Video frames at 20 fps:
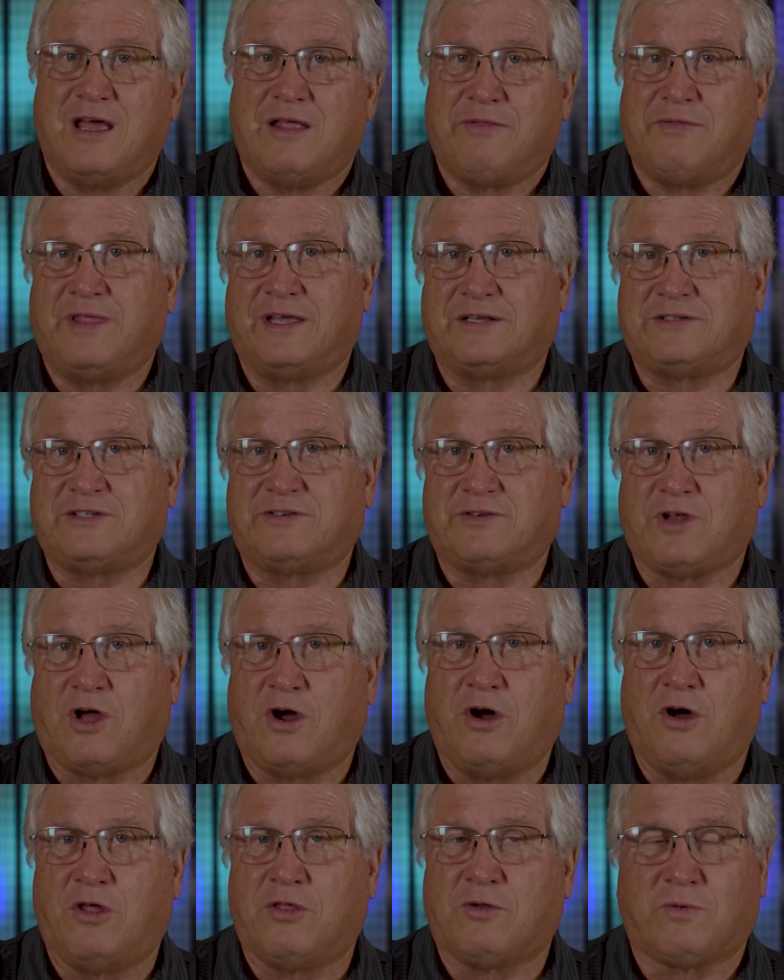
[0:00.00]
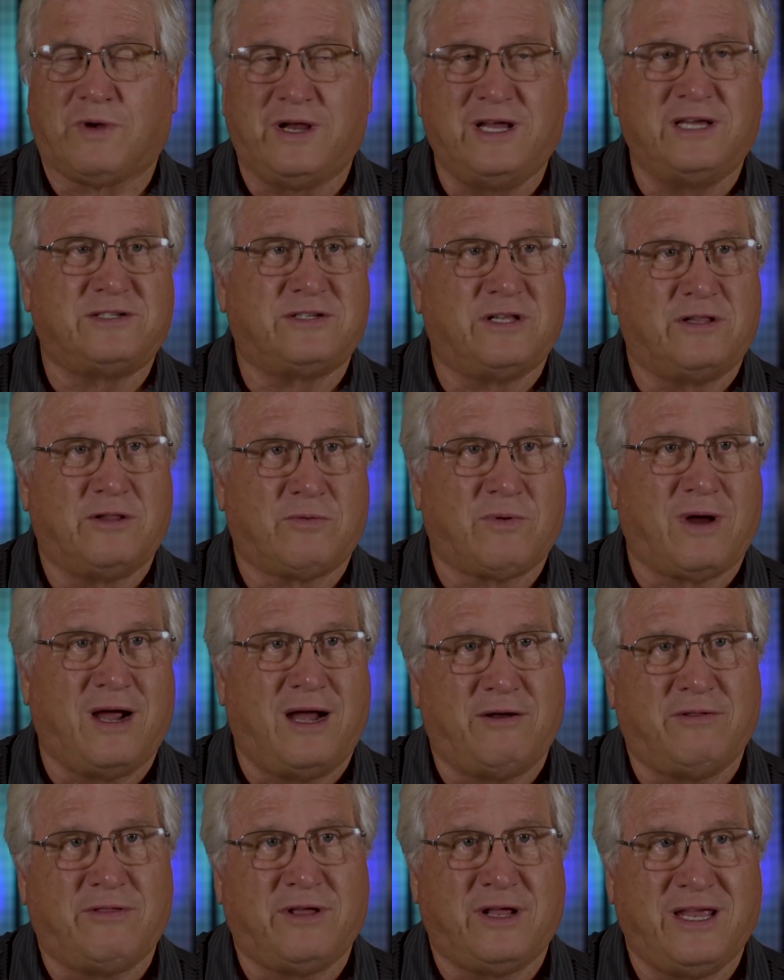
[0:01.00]
this is all the reason the
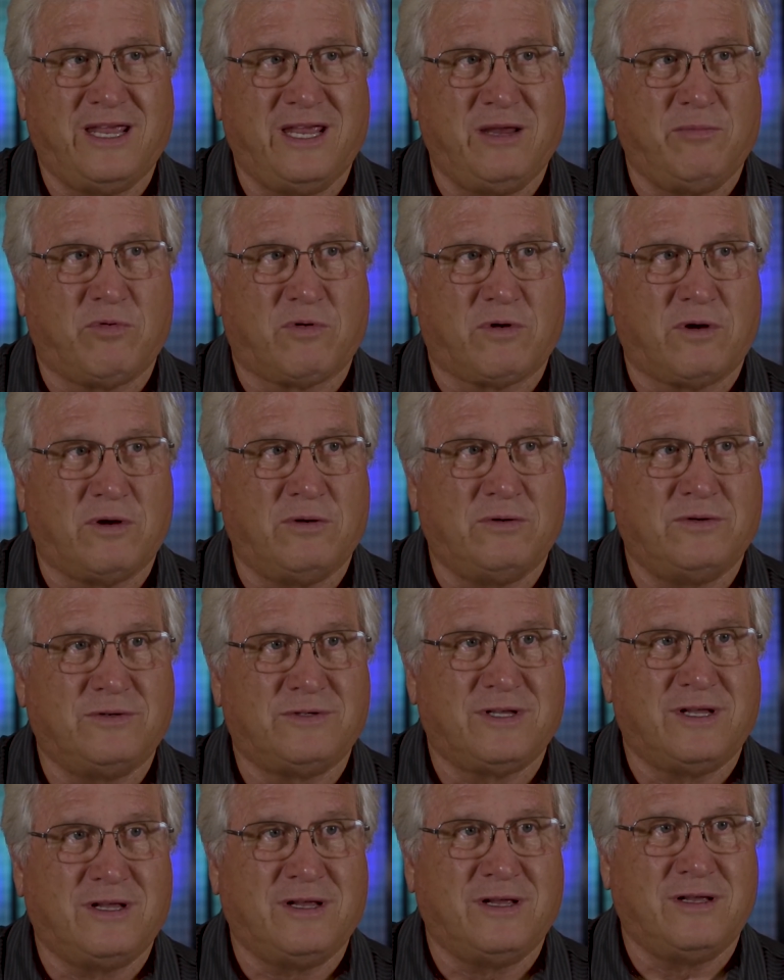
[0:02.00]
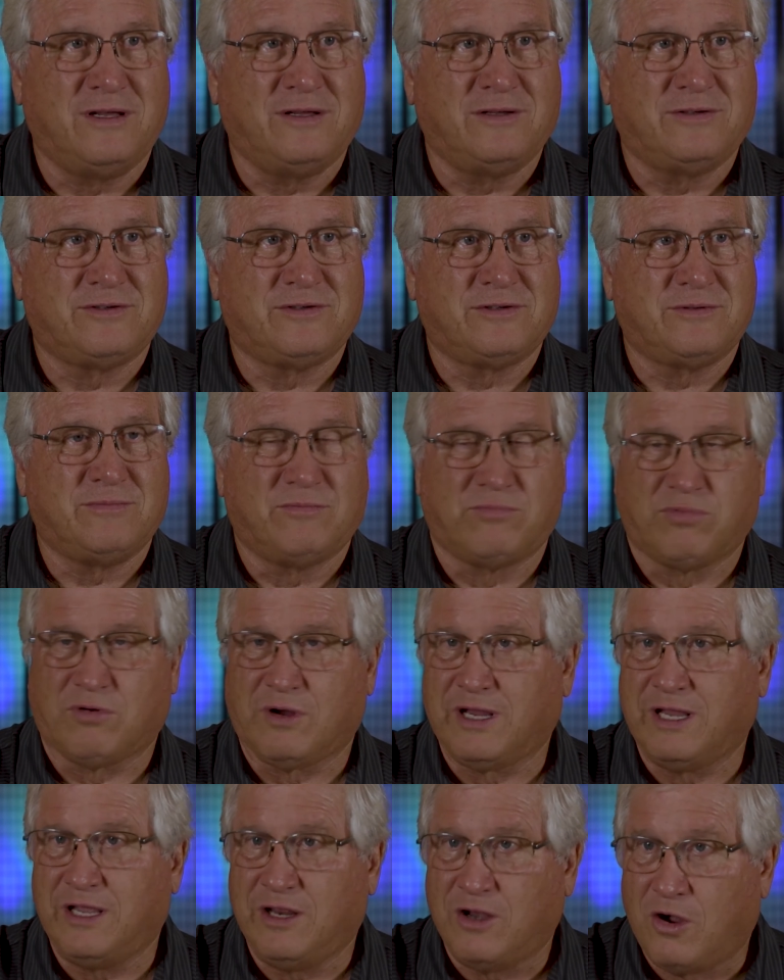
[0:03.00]
writer of the Hebrews is
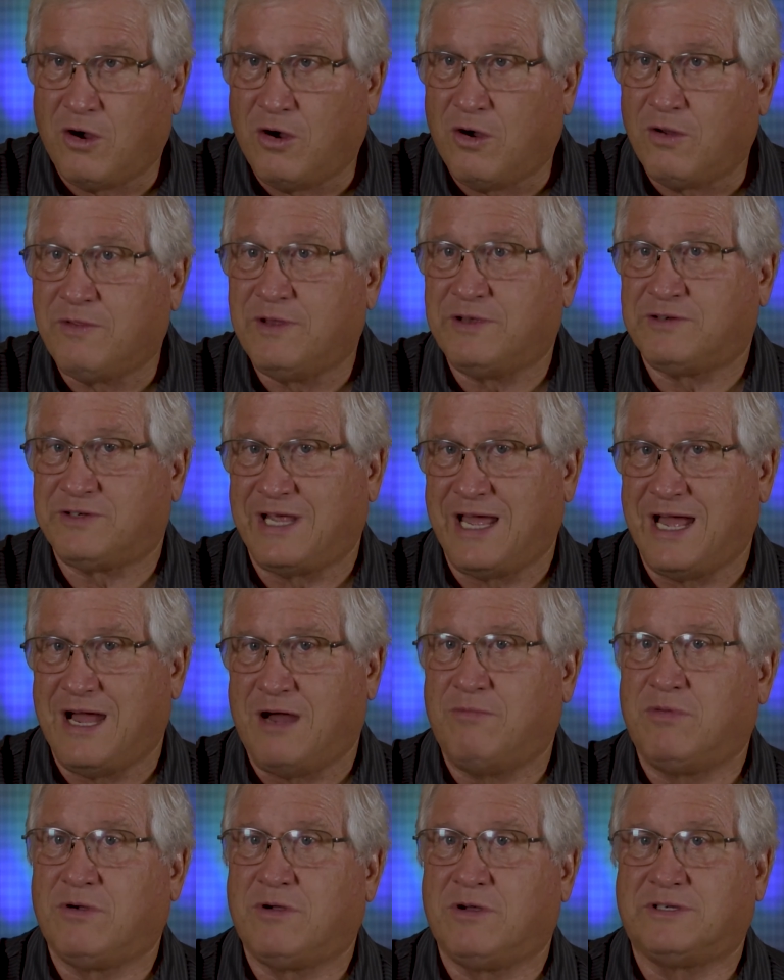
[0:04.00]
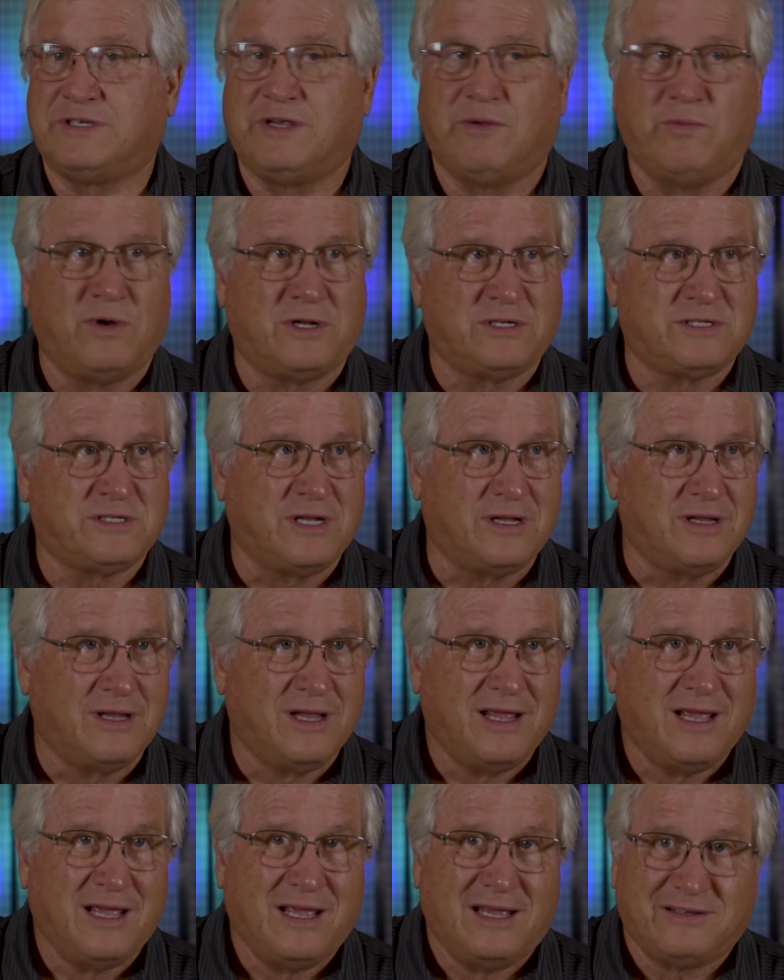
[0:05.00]
bringing all this out, because he wants to
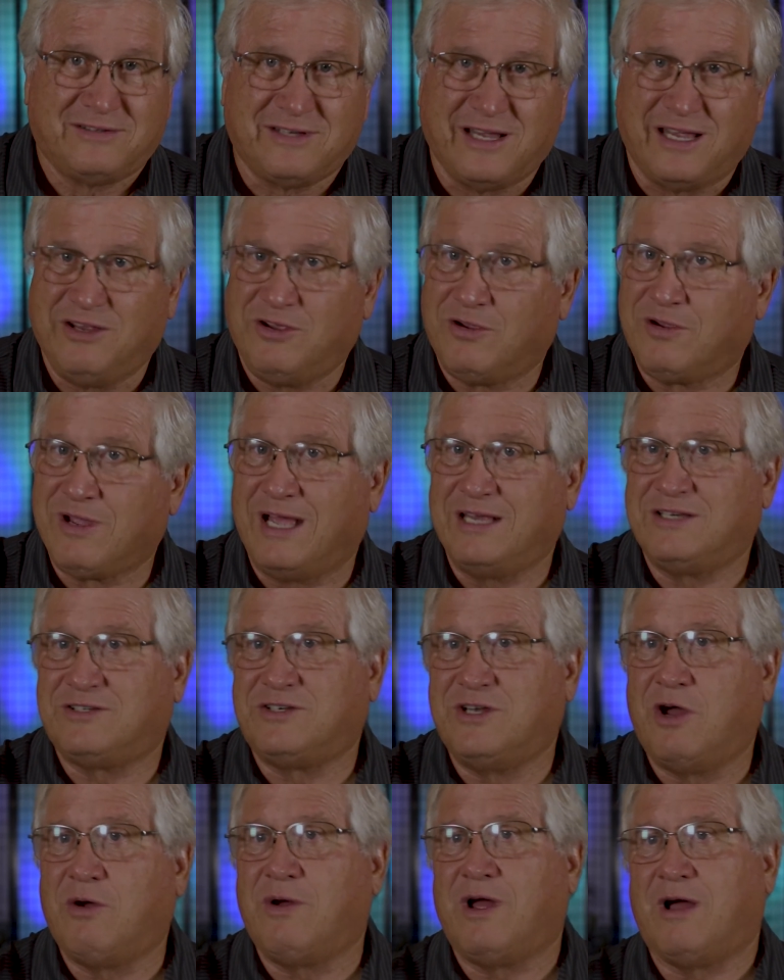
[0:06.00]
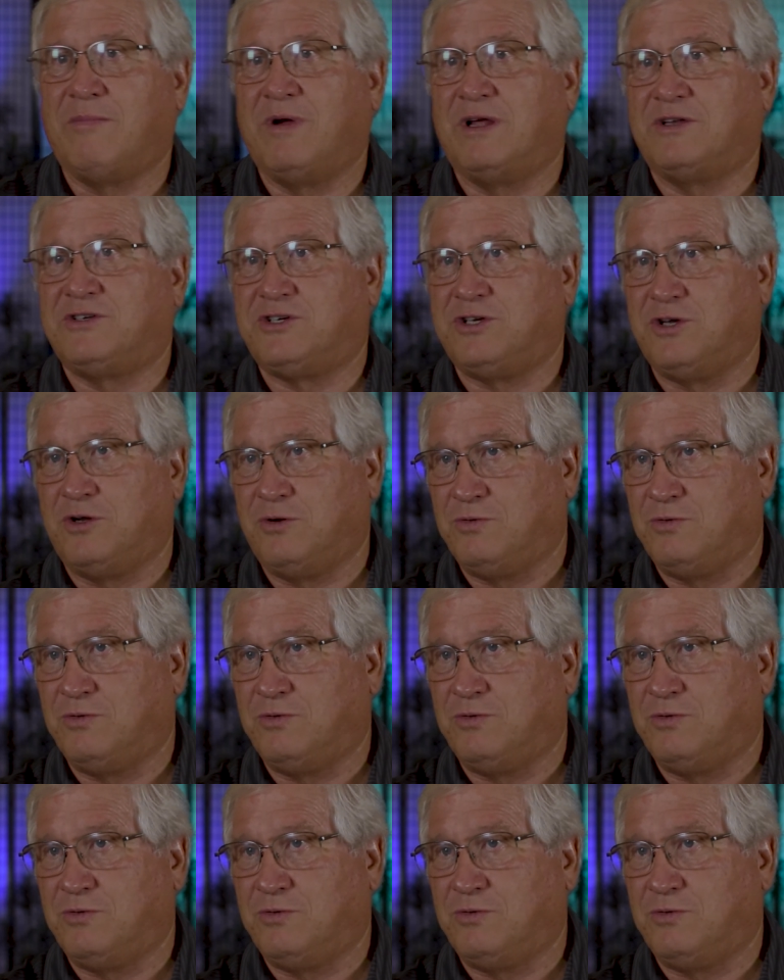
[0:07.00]
say, you guys know how much